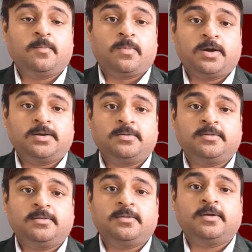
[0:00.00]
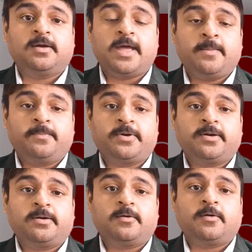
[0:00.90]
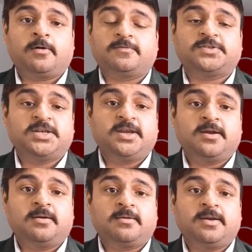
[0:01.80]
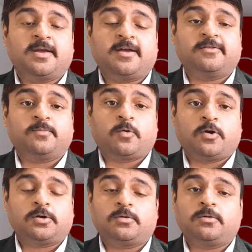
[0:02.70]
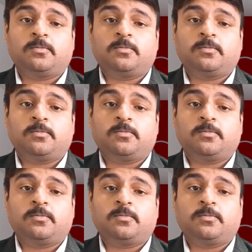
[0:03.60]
but the emperor of Qi country has brought